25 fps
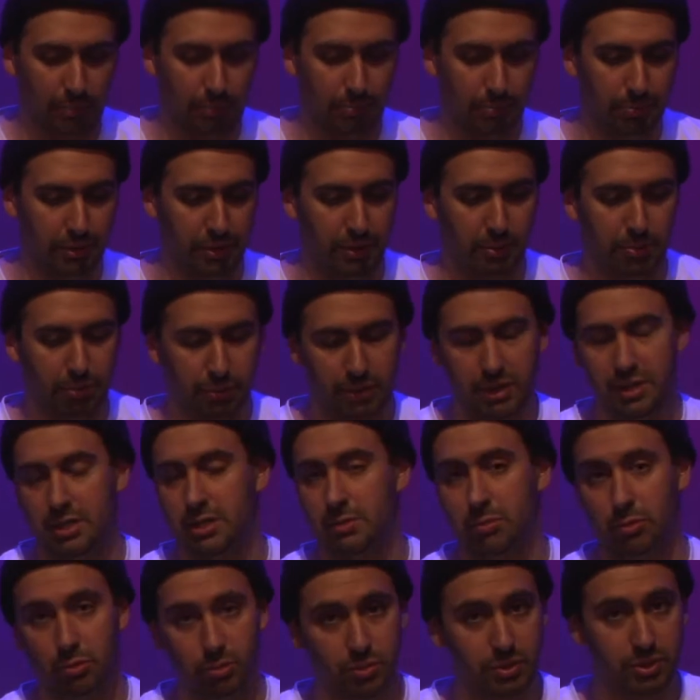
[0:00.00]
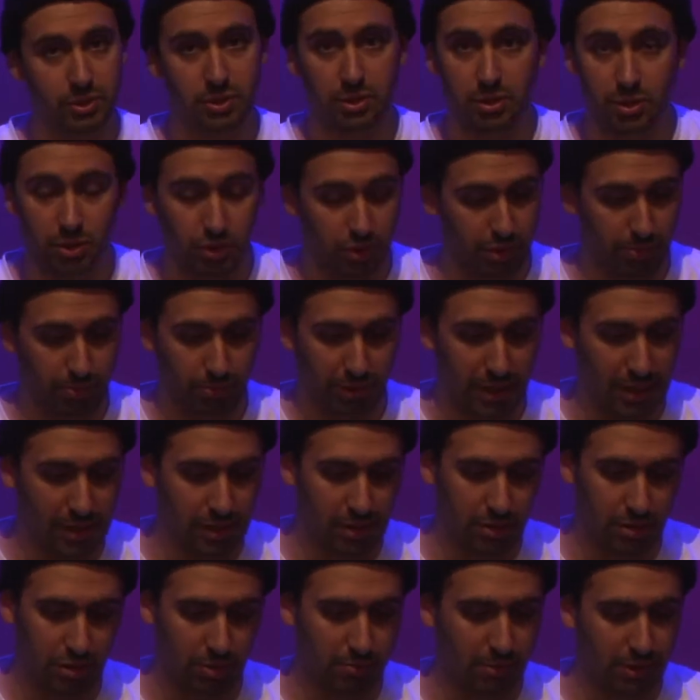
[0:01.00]
but the principles should
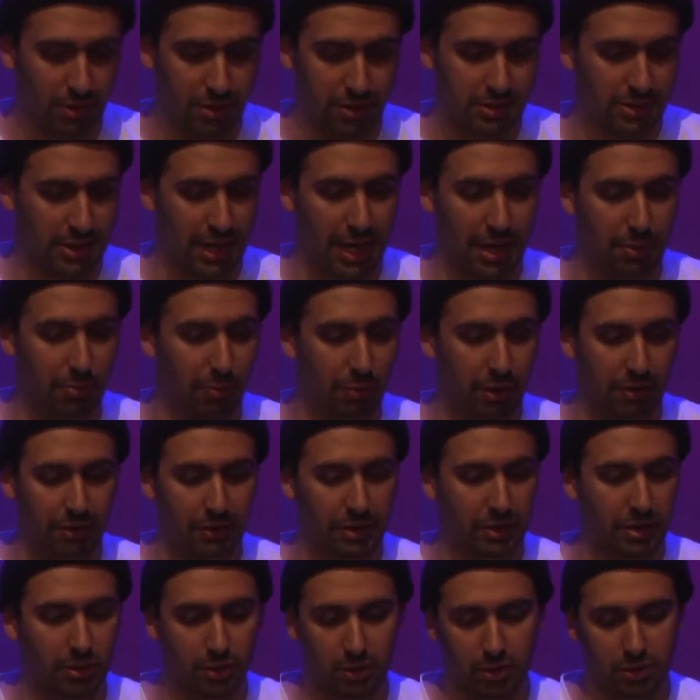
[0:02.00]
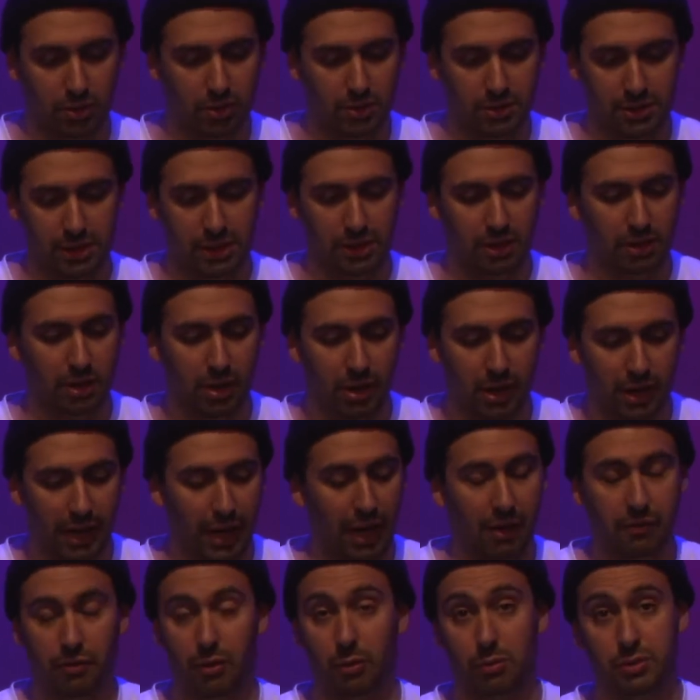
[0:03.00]
be the same whether you're using
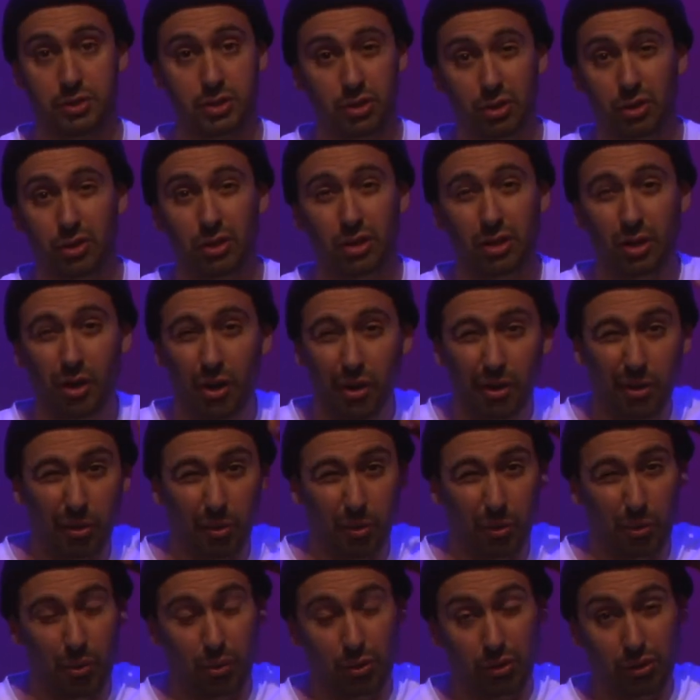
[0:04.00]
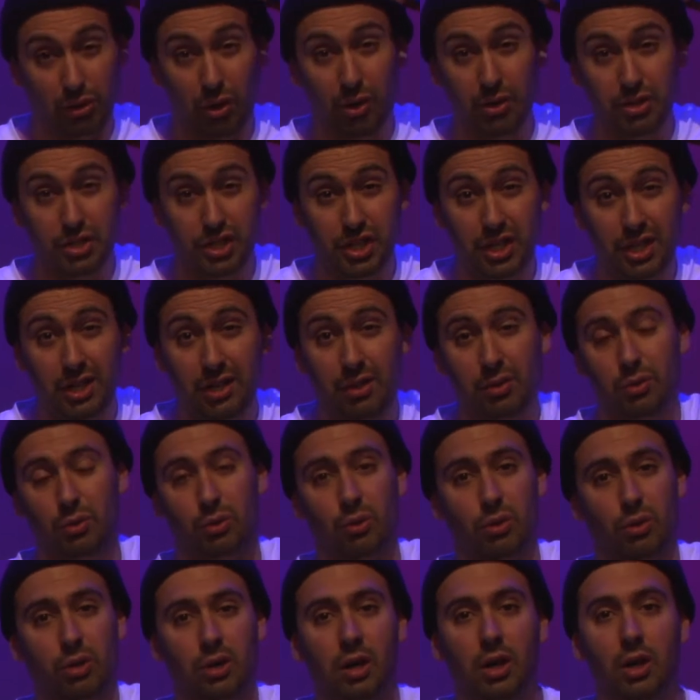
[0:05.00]
FL Studio or Logic
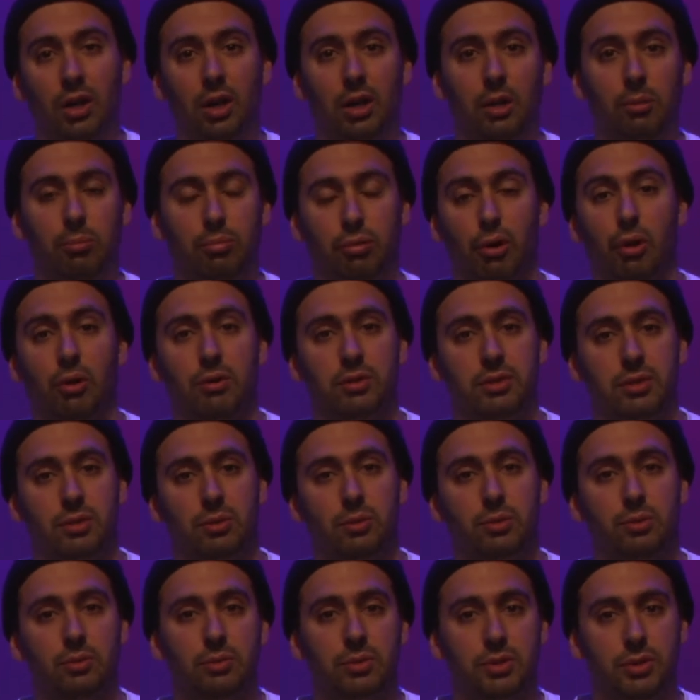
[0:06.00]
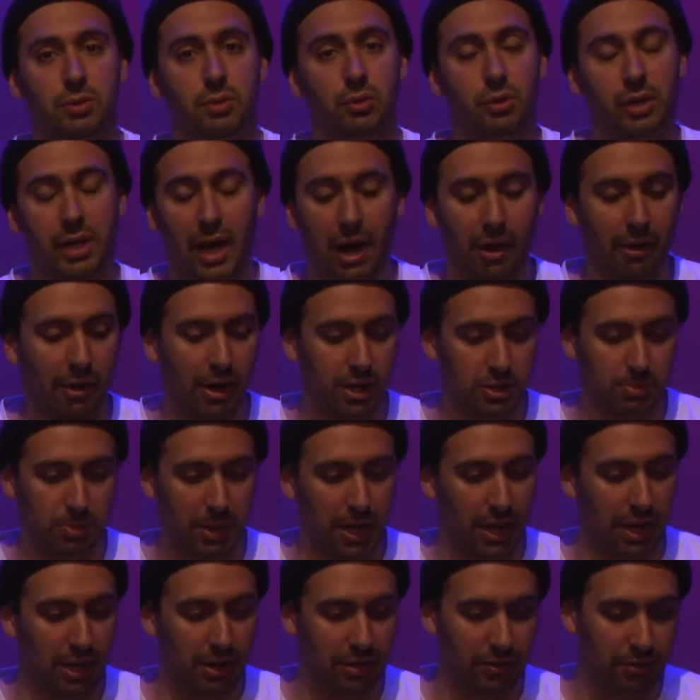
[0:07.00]
or Pro Tools or
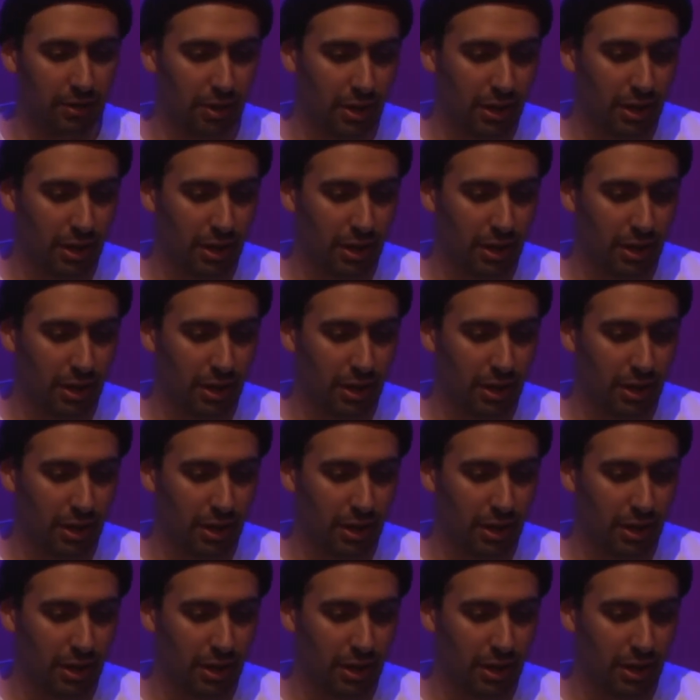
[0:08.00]
GarageBand.